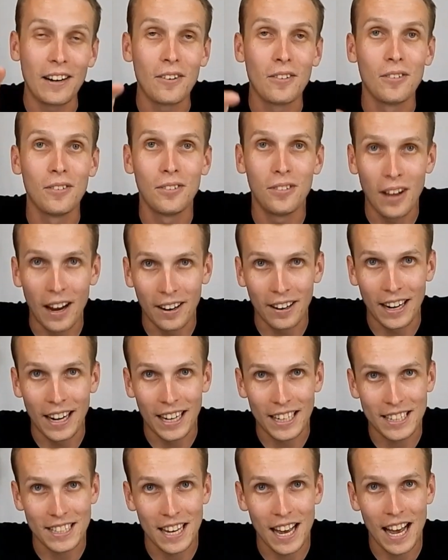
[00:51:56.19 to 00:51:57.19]
very
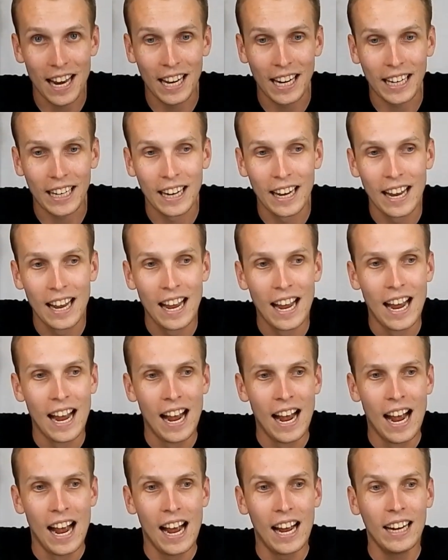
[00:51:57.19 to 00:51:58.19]
exciting.
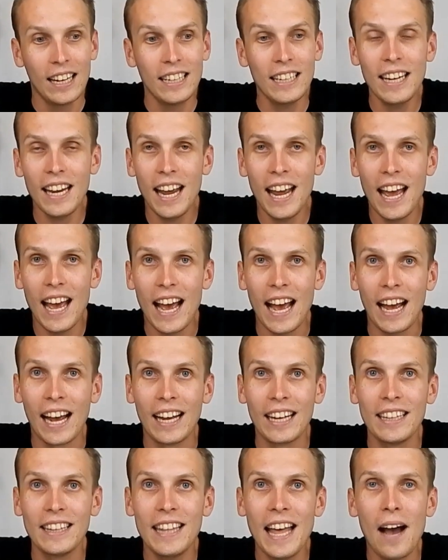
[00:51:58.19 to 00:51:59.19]
Yeah,
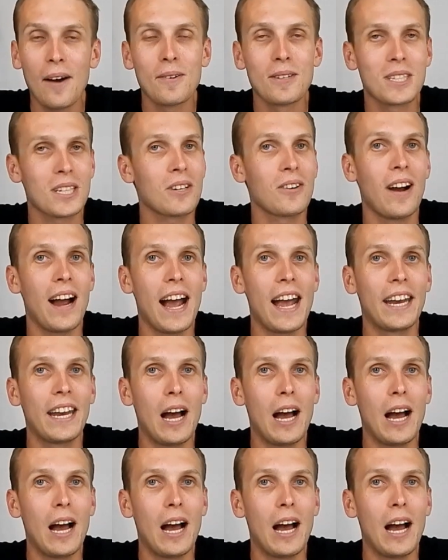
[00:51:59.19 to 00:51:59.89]
that was great.